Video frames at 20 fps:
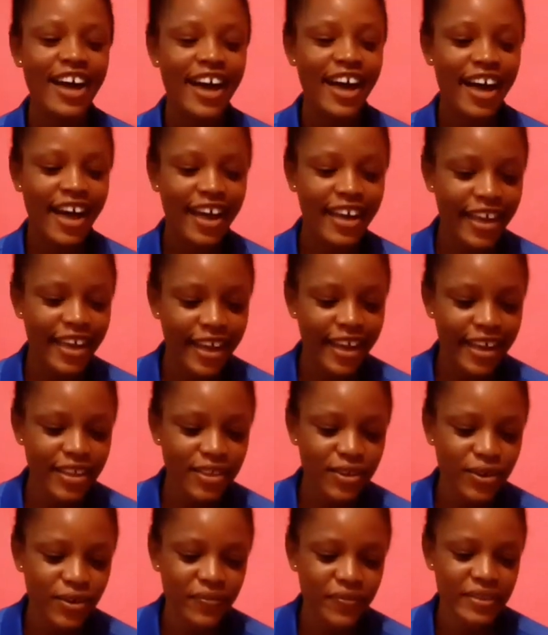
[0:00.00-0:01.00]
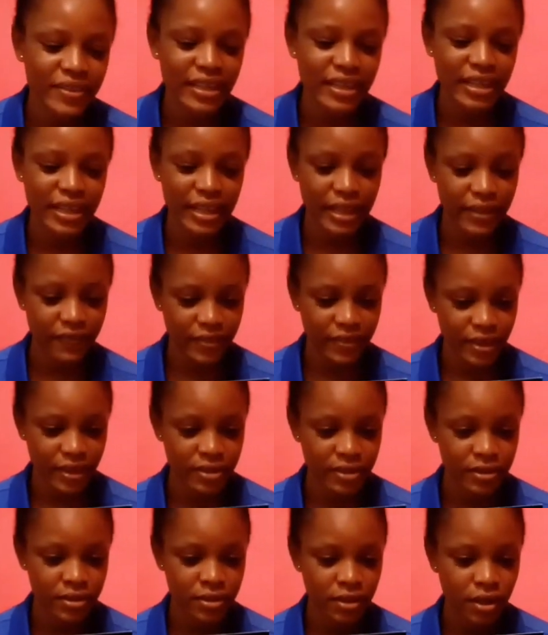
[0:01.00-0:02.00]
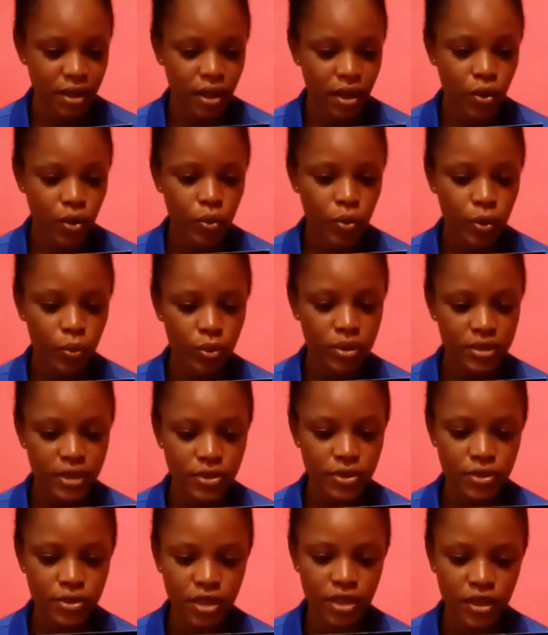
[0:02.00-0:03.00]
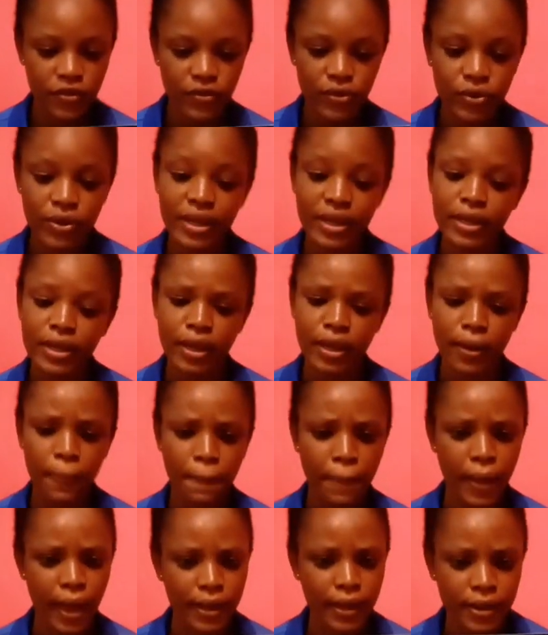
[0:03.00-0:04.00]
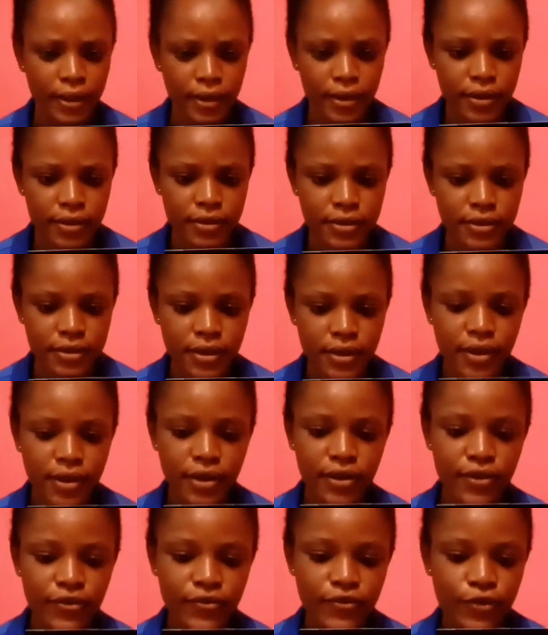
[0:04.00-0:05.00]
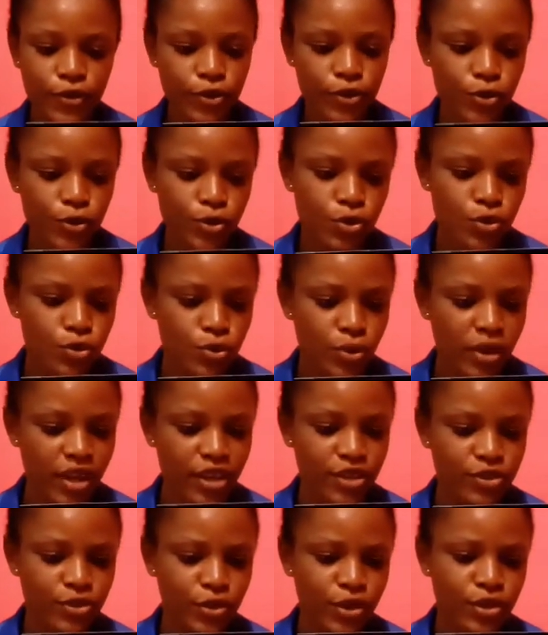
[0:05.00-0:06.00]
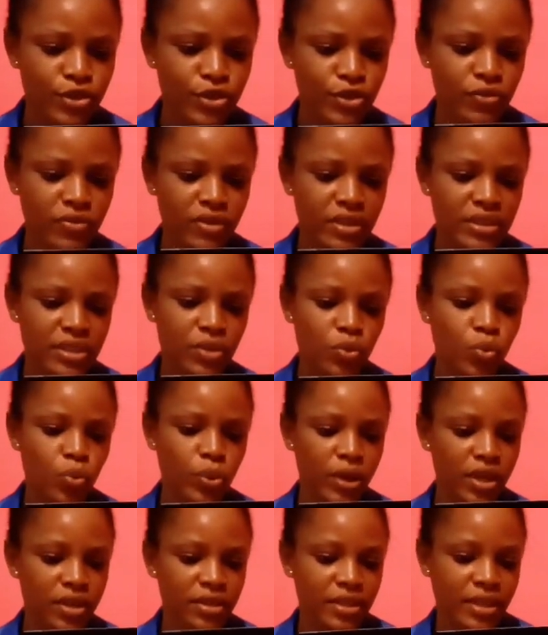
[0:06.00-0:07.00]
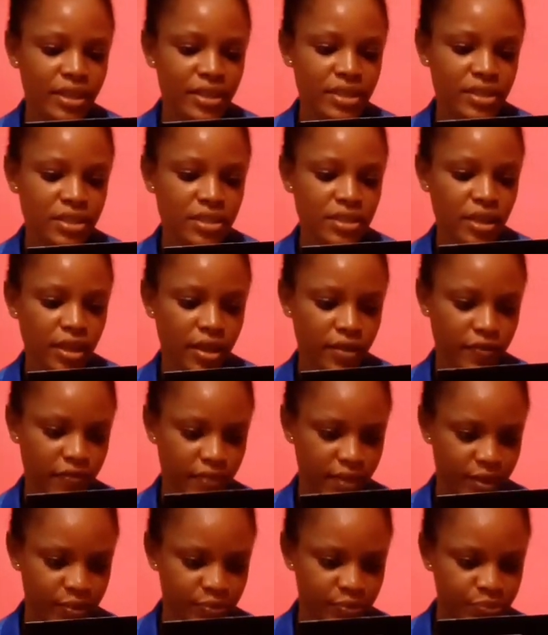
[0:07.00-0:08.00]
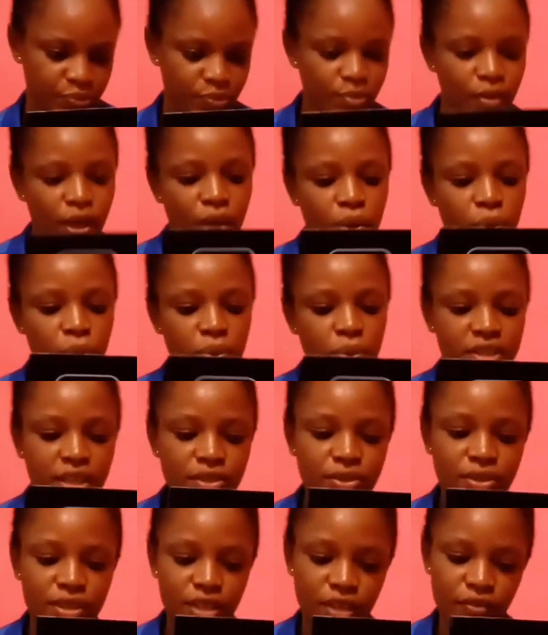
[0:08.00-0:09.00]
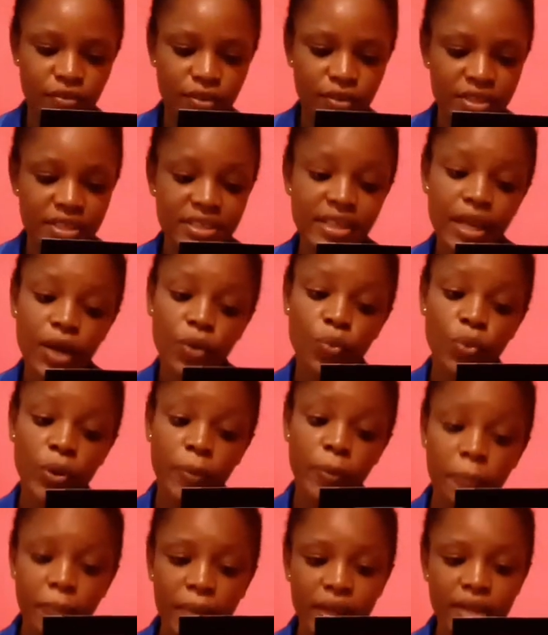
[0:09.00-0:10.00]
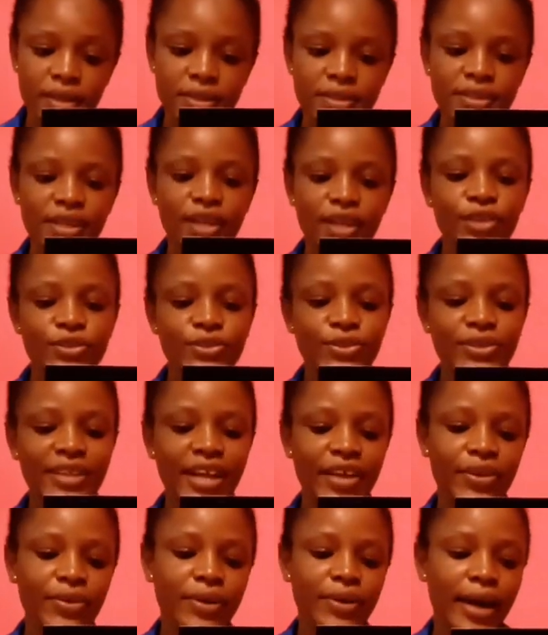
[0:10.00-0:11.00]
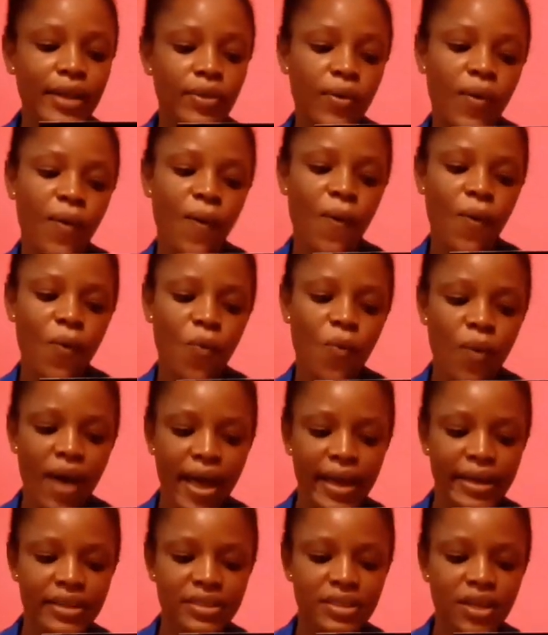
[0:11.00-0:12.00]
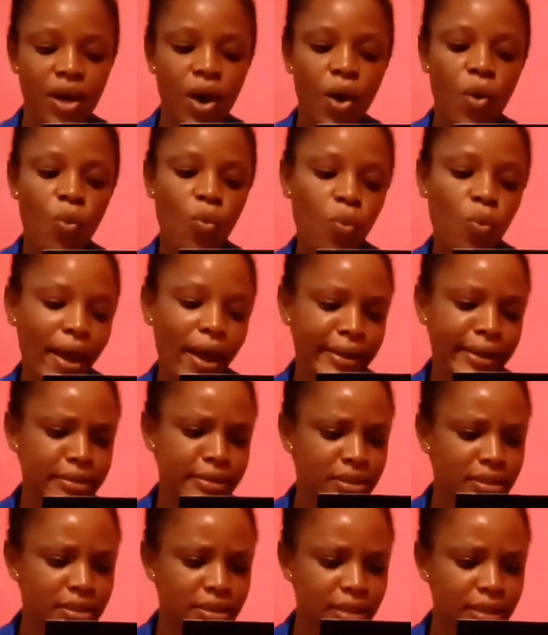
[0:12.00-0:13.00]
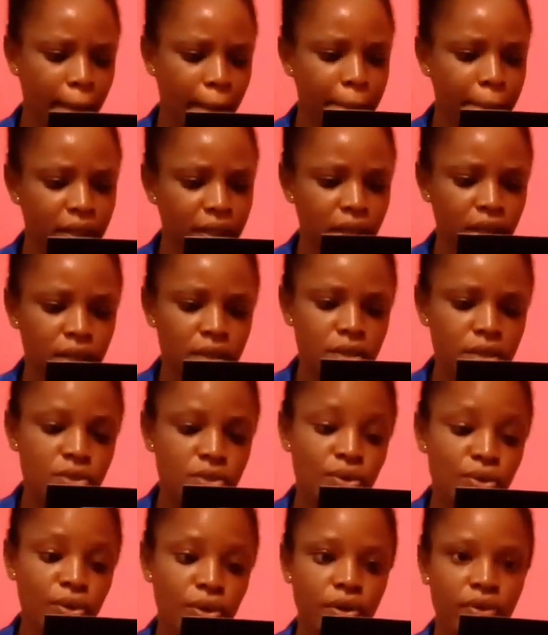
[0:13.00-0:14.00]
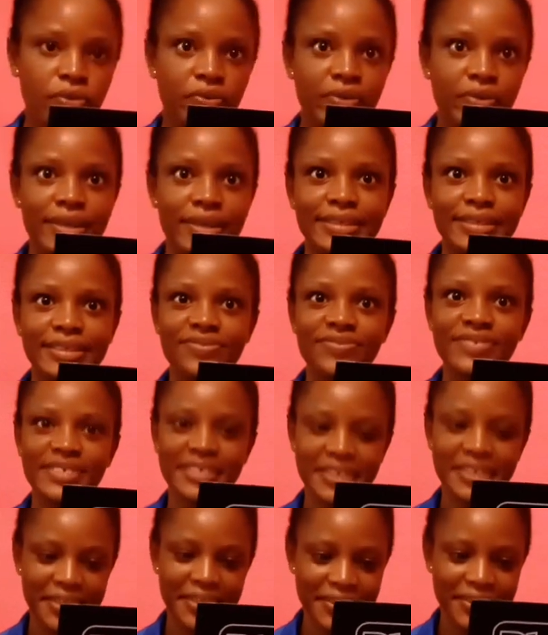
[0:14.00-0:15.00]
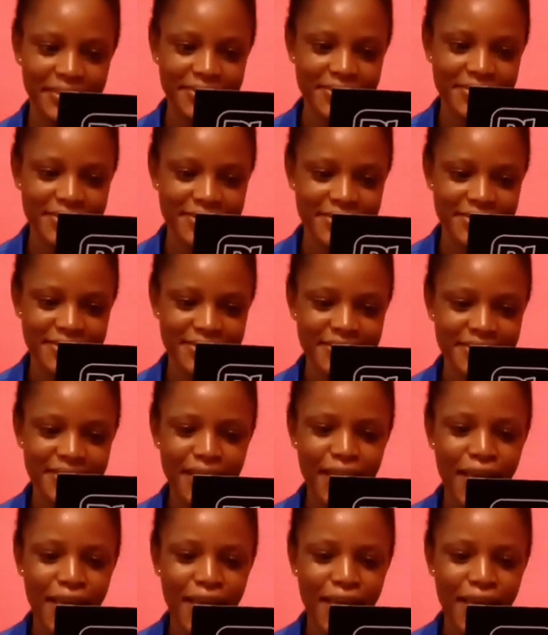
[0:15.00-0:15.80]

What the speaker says: Ahead of the evening, we wanted to give you a care package for you to enjoy during the wellness evening. We wanted to give you this equipment so that you can unwind while tapping into your creative skills.